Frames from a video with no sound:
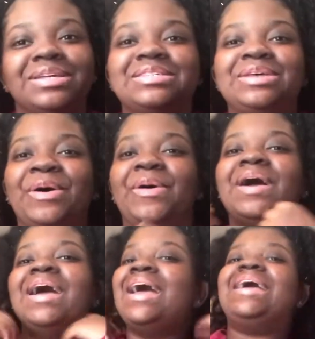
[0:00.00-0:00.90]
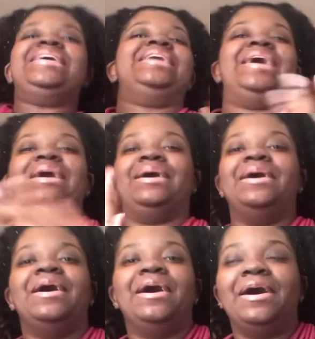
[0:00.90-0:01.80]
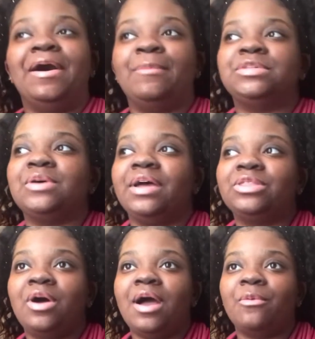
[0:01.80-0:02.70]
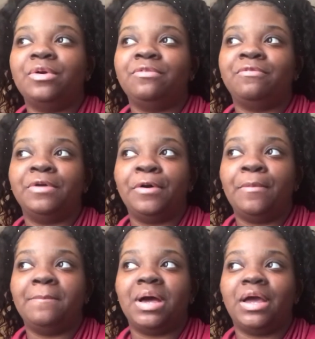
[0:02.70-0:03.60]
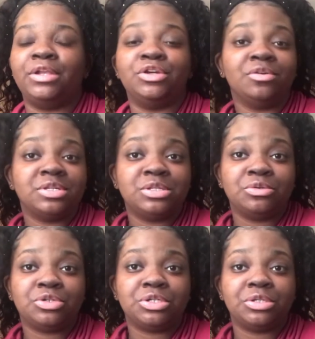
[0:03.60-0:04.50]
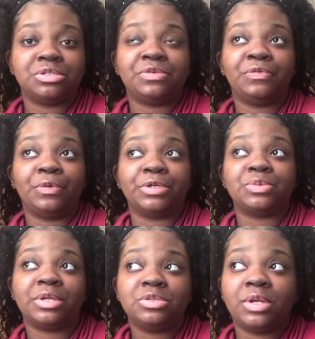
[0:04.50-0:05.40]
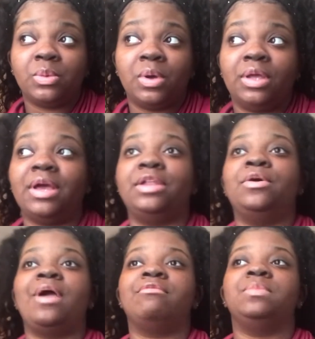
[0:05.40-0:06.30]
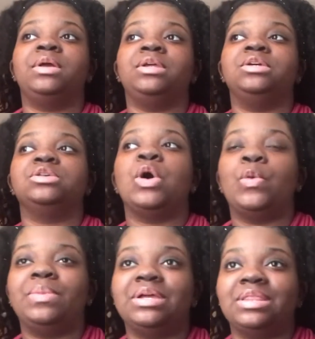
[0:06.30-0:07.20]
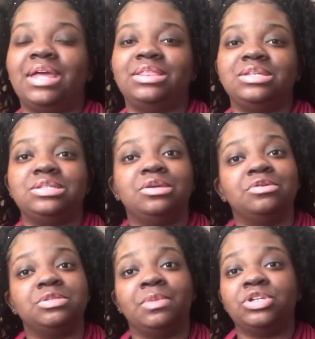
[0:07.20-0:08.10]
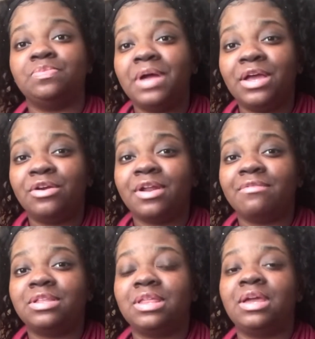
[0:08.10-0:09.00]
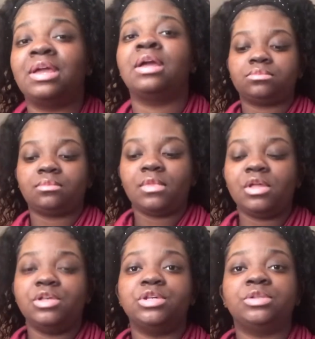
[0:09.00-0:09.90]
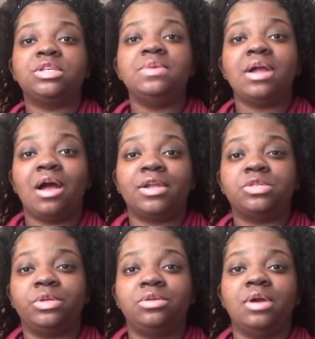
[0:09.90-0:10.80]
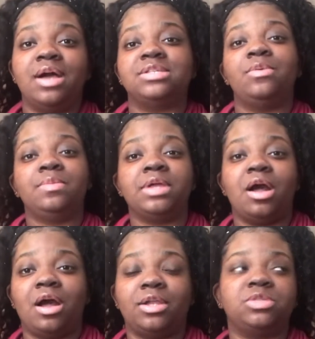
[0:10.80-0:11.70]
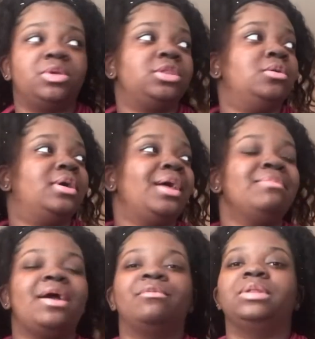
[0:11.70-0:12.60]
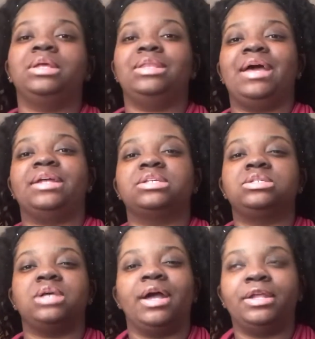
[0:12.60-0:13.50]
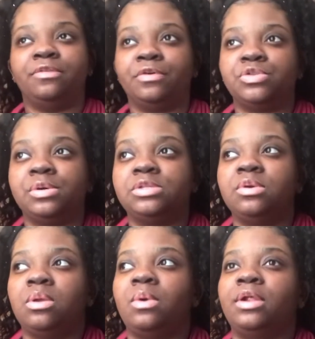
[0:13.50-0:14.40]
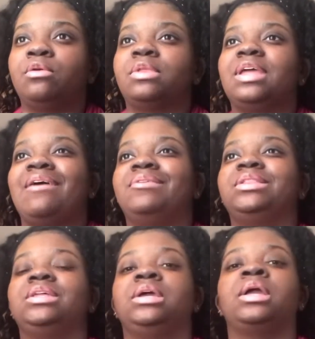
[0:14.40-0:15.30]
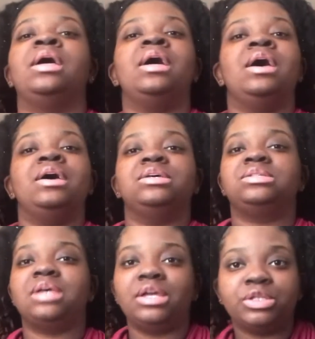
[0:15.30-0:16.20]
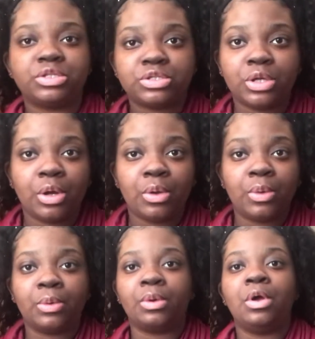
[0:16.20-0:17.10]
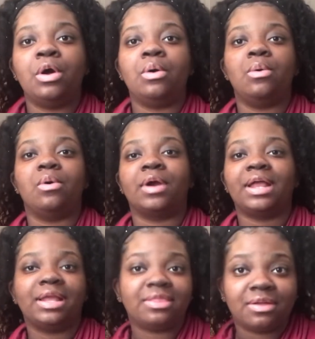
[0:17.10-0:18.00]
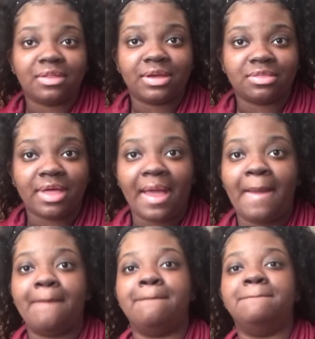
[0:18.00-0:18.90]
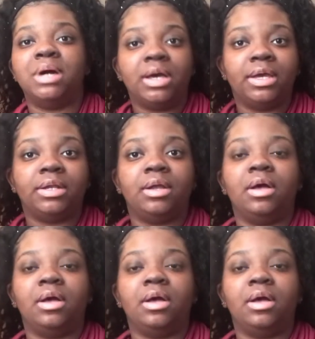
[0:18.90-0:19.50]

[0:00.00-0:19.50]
So yeah, so I thought I would film my New Year resolutions for 2021. I know everybody is hoping that this year is much better and everything. So to be honest with you guys, I want to be honest with you, and I'm not really that excited for 2021. I don't really have anything set in stone or anything like that, but